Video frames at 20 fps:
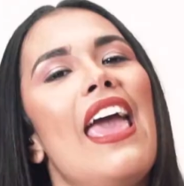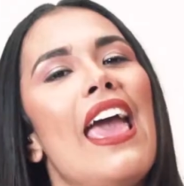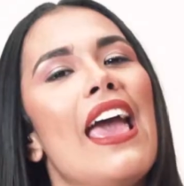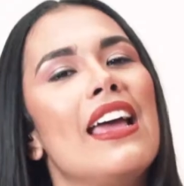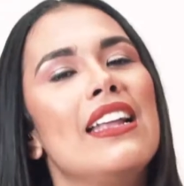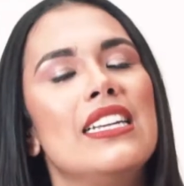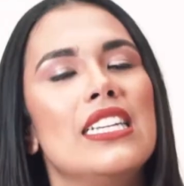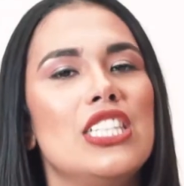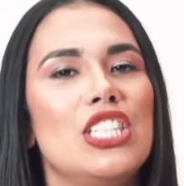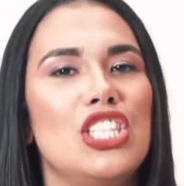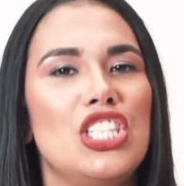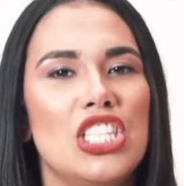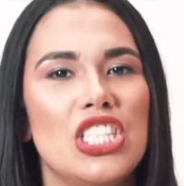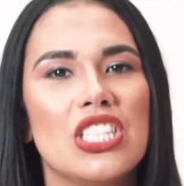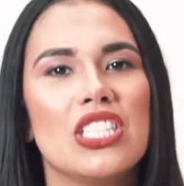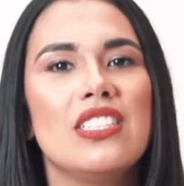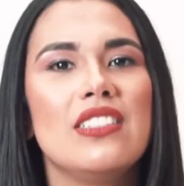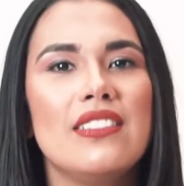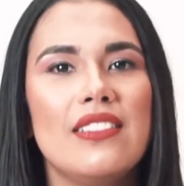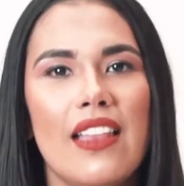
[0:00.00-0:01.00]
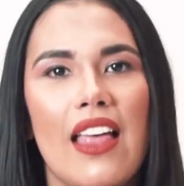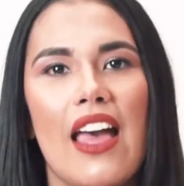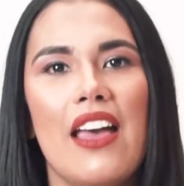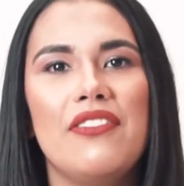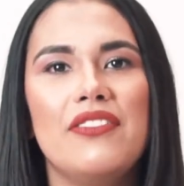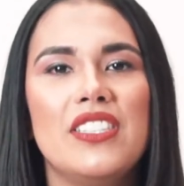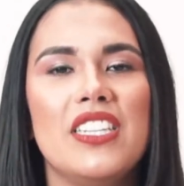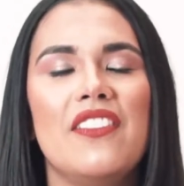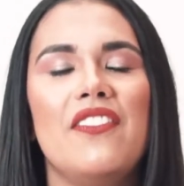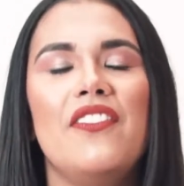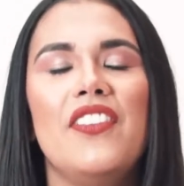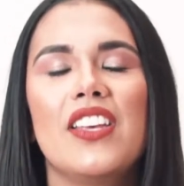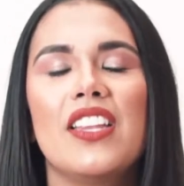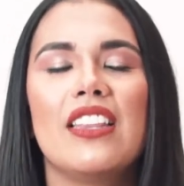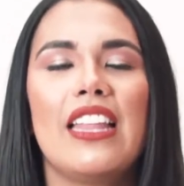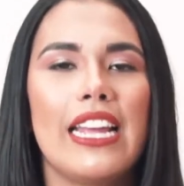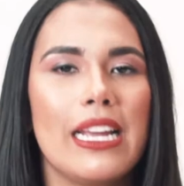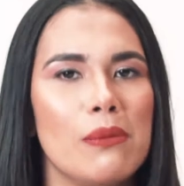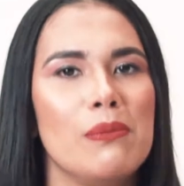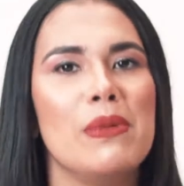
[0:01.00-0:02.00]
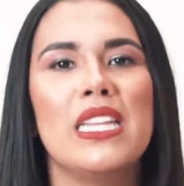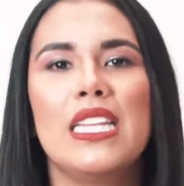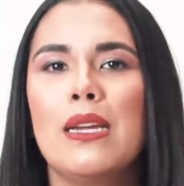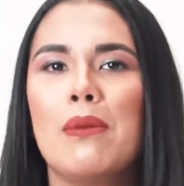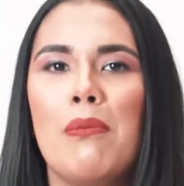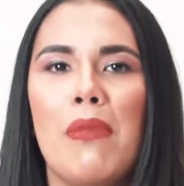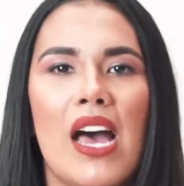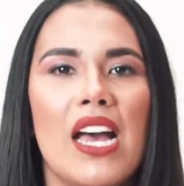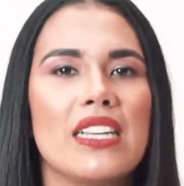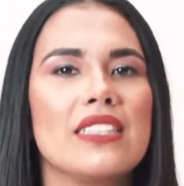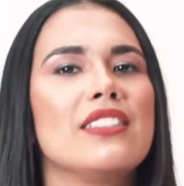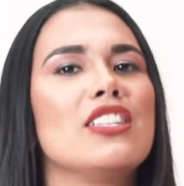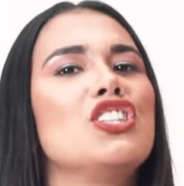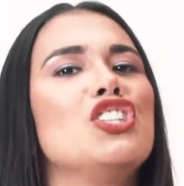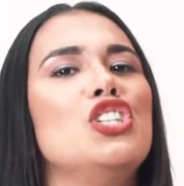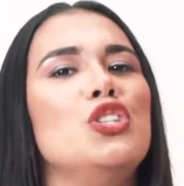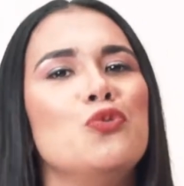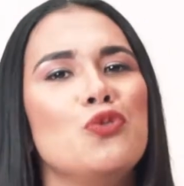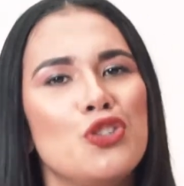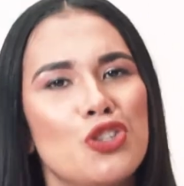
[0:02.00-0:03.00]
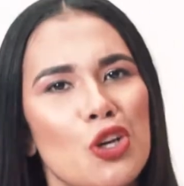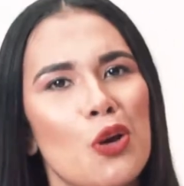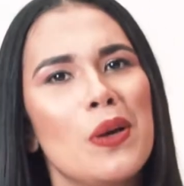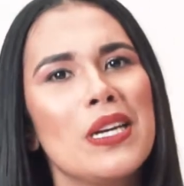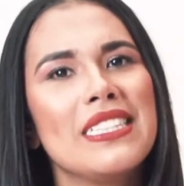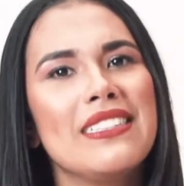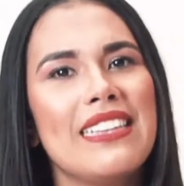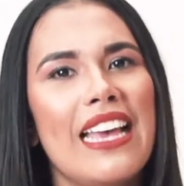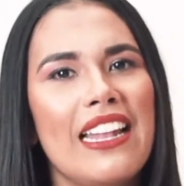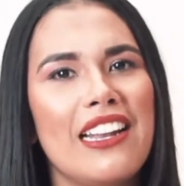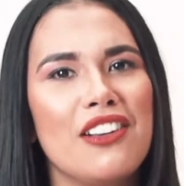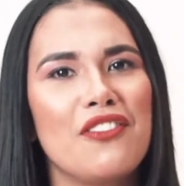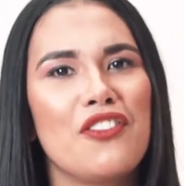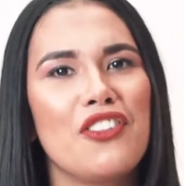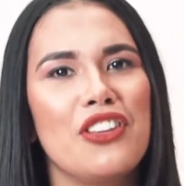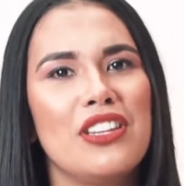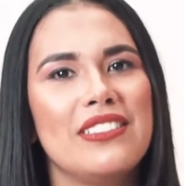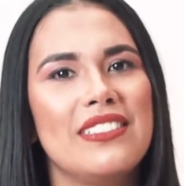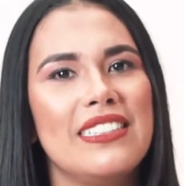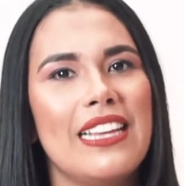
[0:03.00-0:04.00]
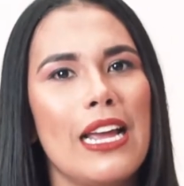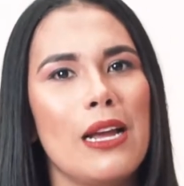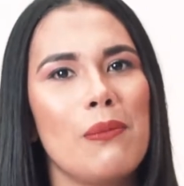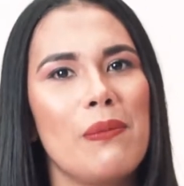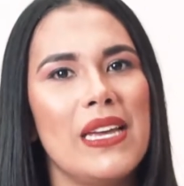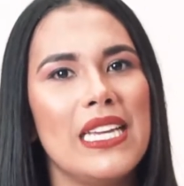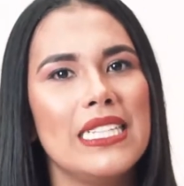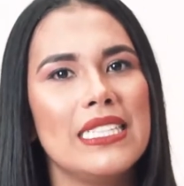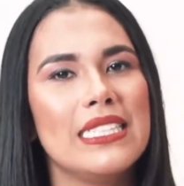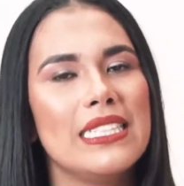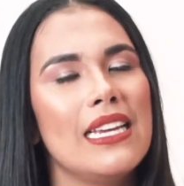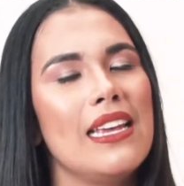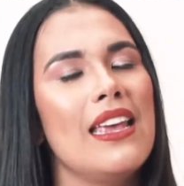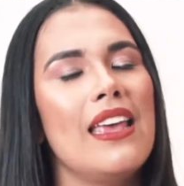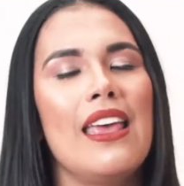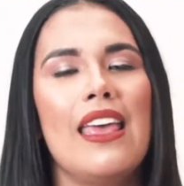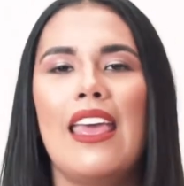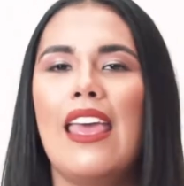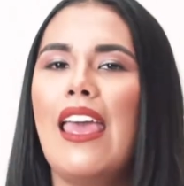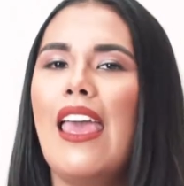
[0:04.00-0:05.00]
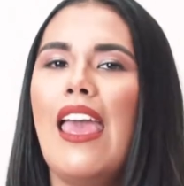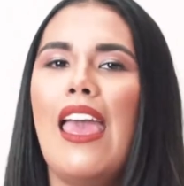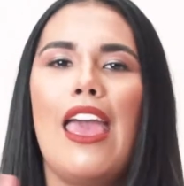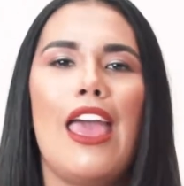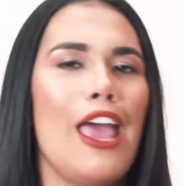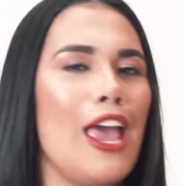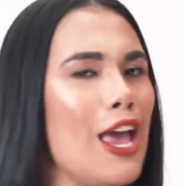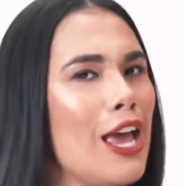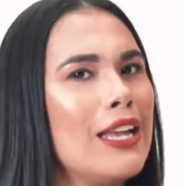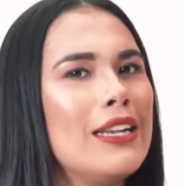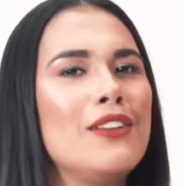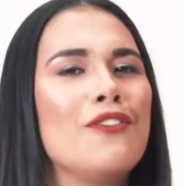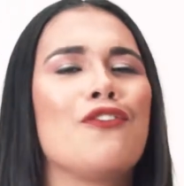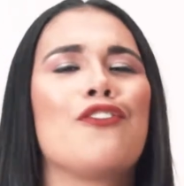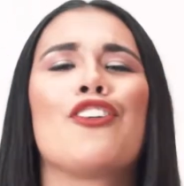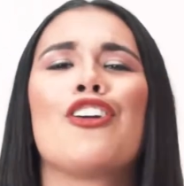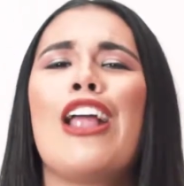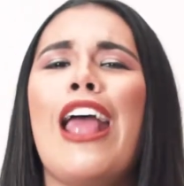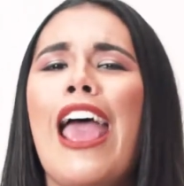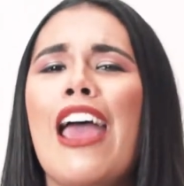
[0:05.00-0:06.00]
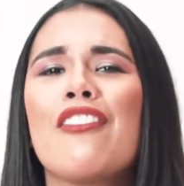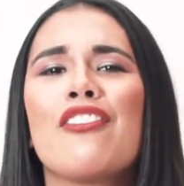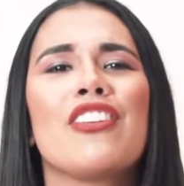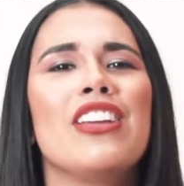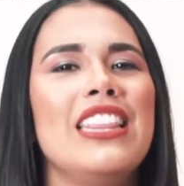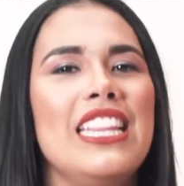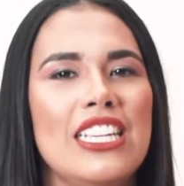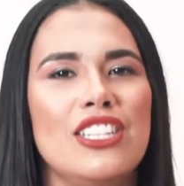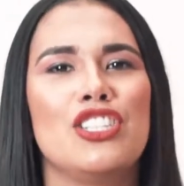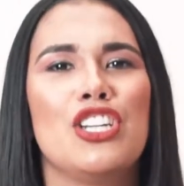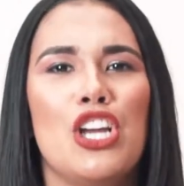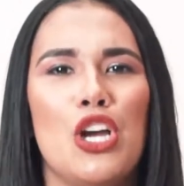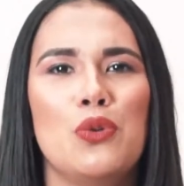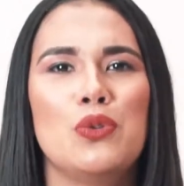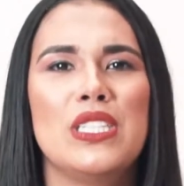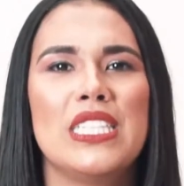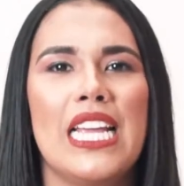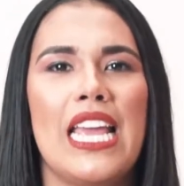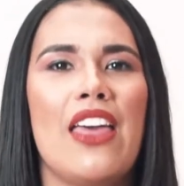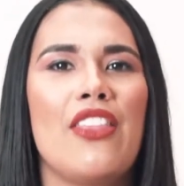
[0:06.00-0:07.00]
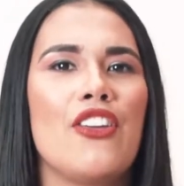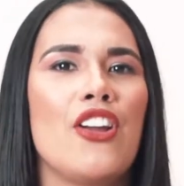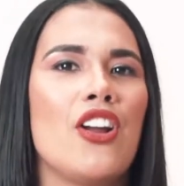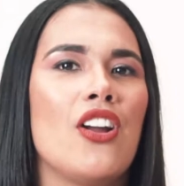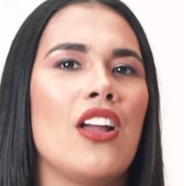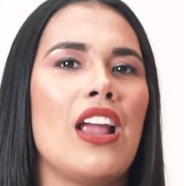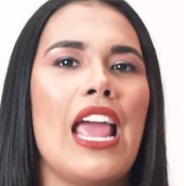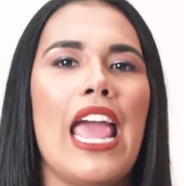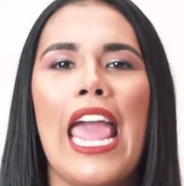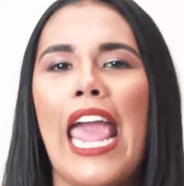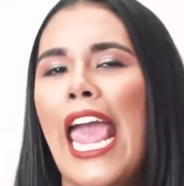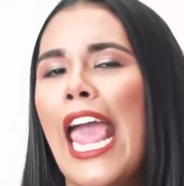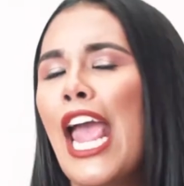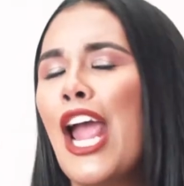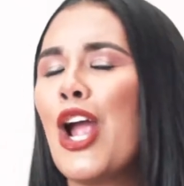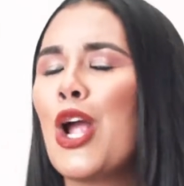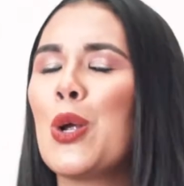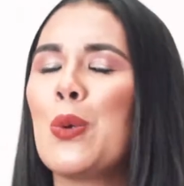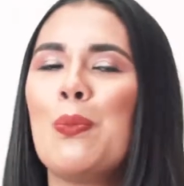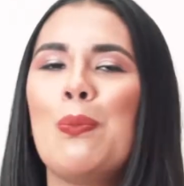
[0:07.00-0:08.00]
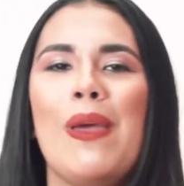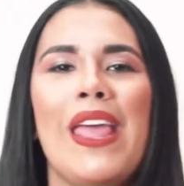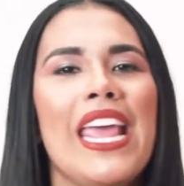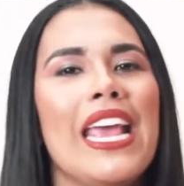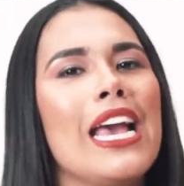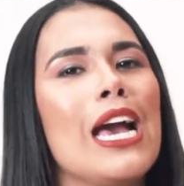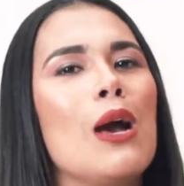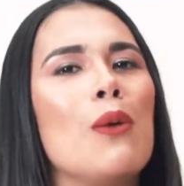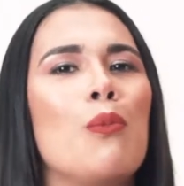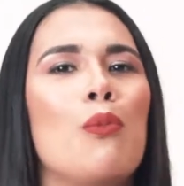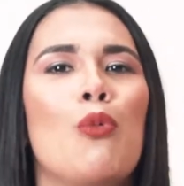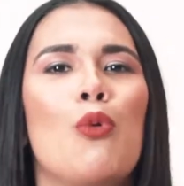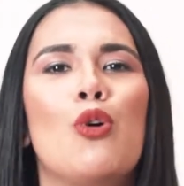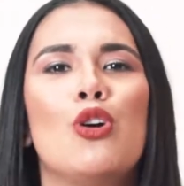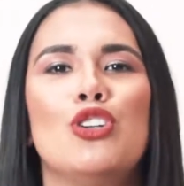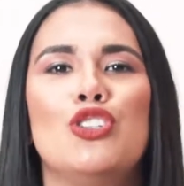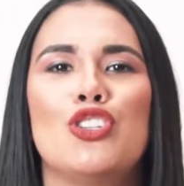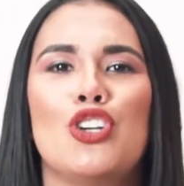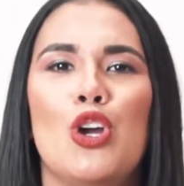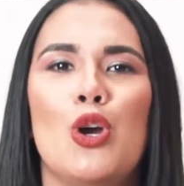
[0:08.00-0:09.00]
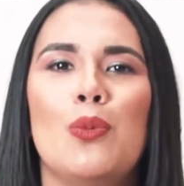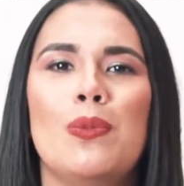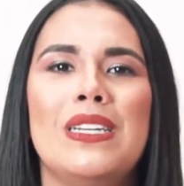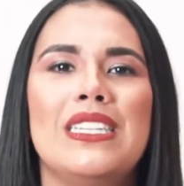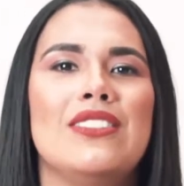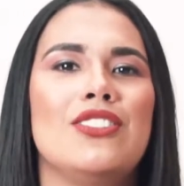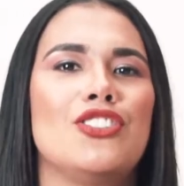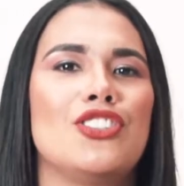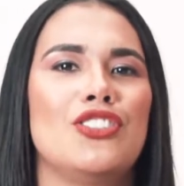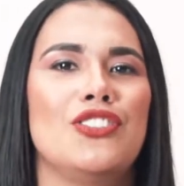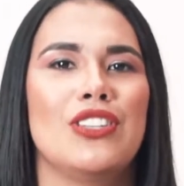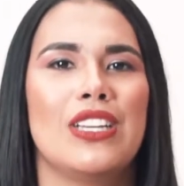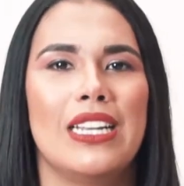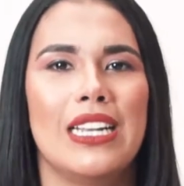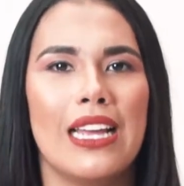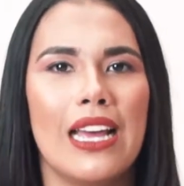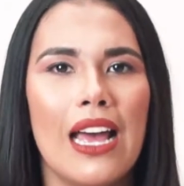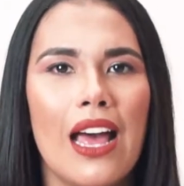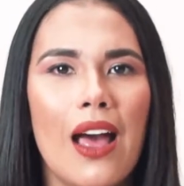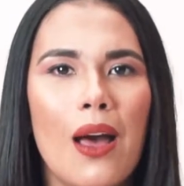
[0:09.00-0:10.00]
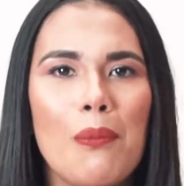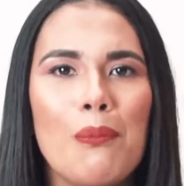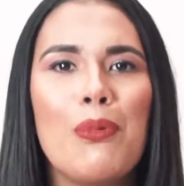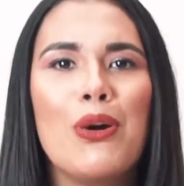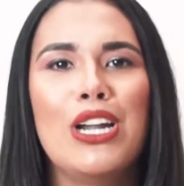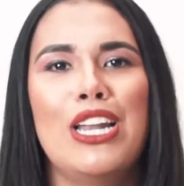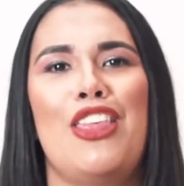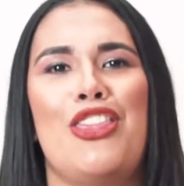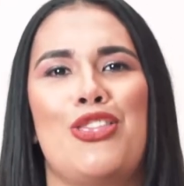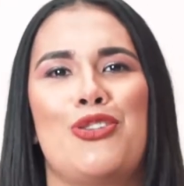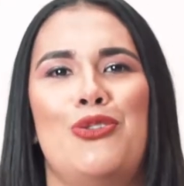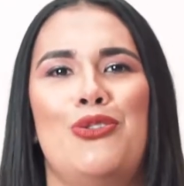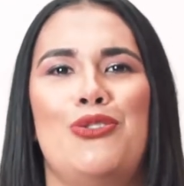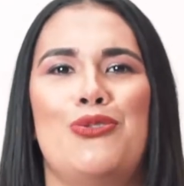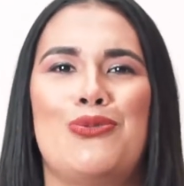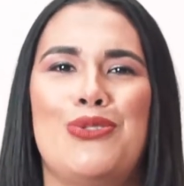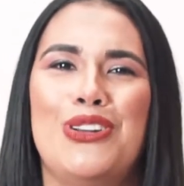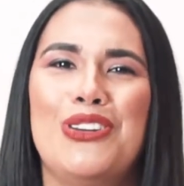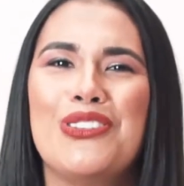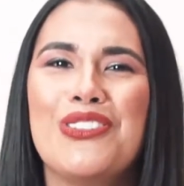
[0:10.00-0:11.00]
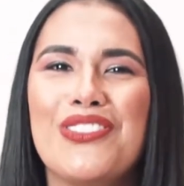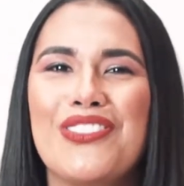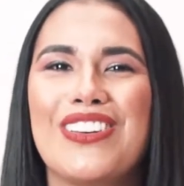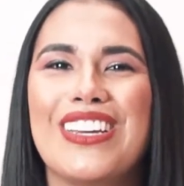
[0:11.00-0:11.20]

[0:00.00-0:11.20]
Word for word: and she just left feeling like a million bucks. She was so excited for this segment and for everything to go together, hair, makeup, wardrobe is just gonna put it through the roof.